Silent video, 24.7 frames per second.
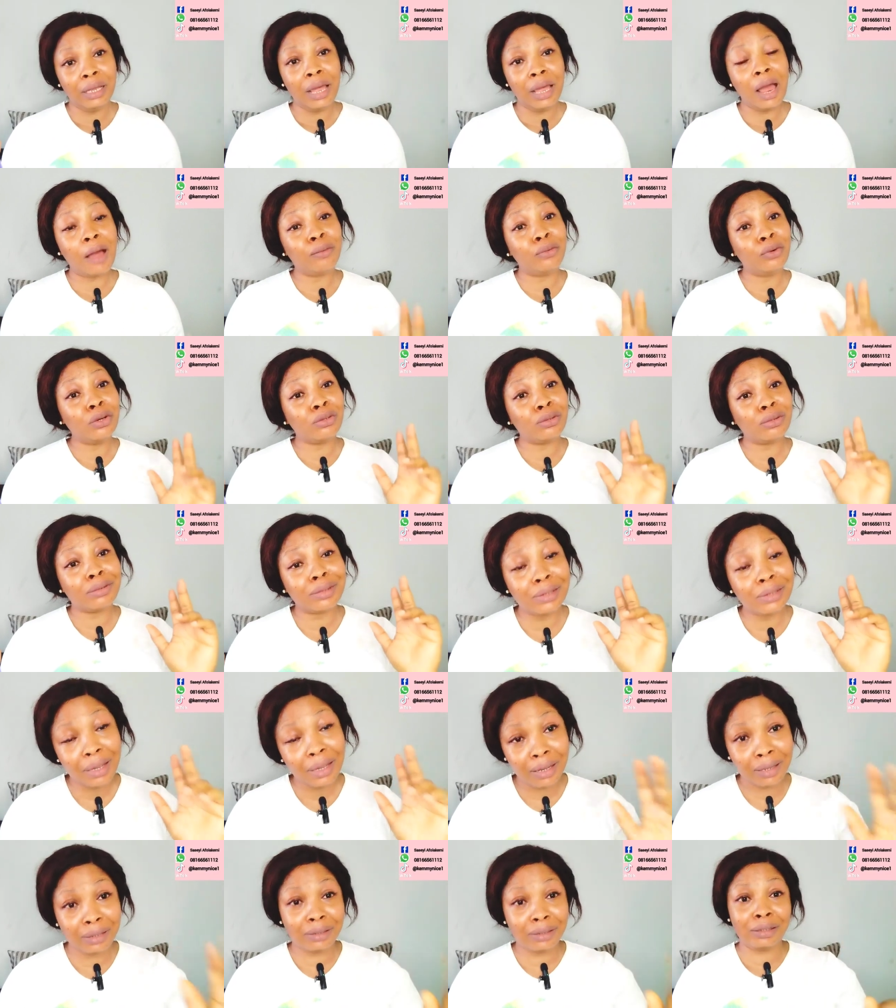I'm going to
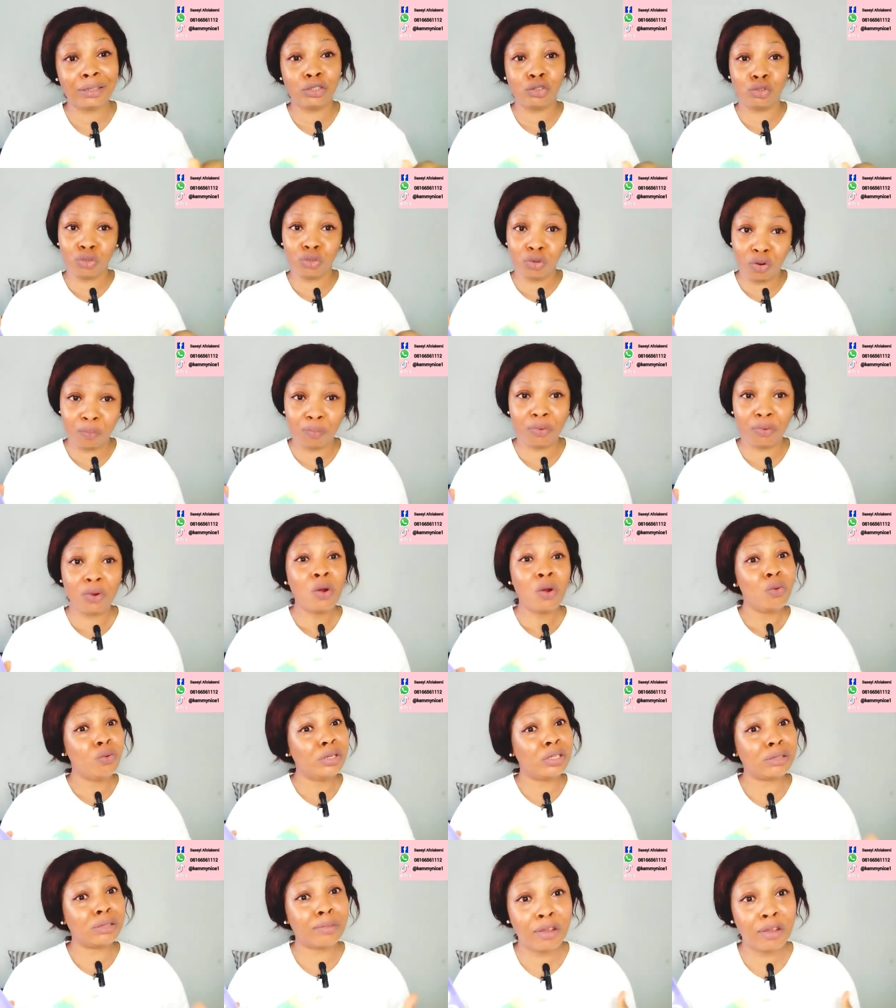take the job
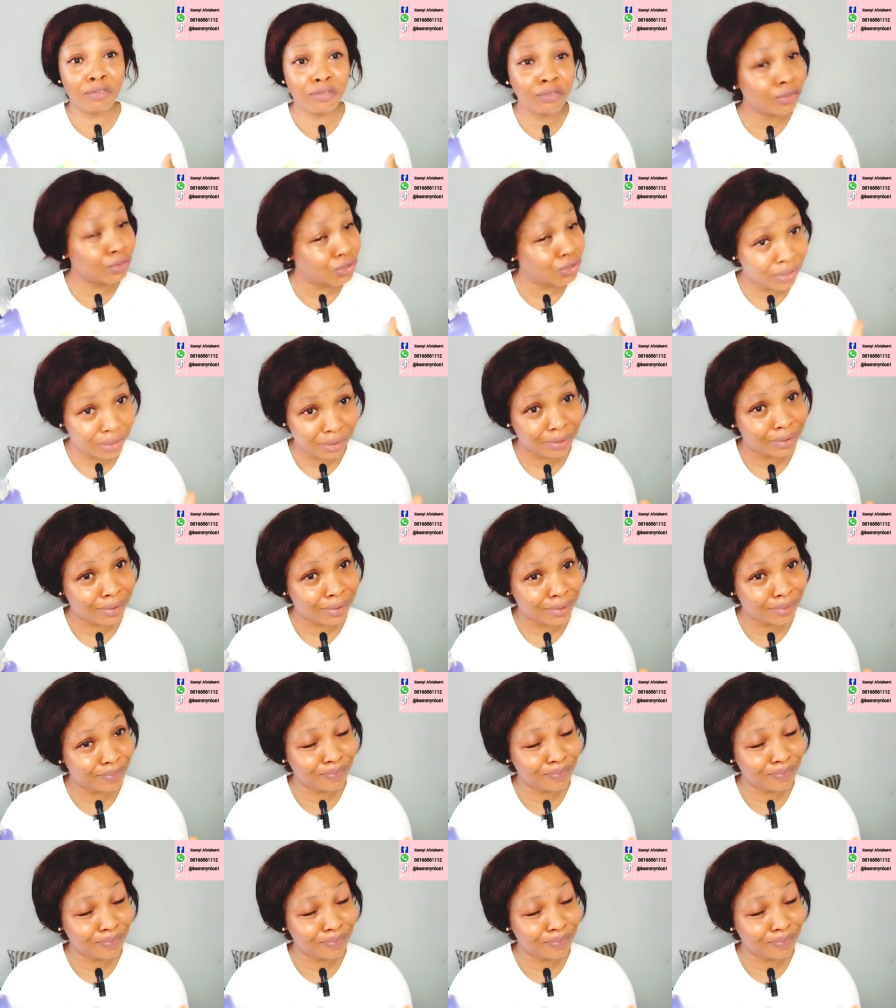with my full chest.